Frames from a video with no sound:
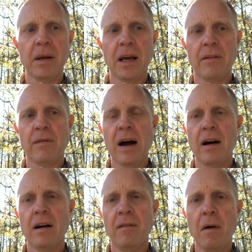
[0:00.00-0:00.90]
He gave
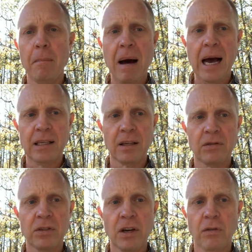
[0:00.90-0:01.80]
5 bags of
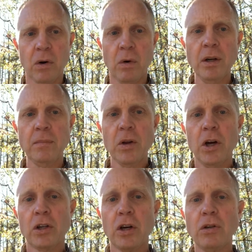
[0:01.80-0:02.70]
silver to one,
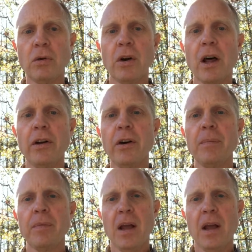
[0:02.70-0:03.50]
2 to another,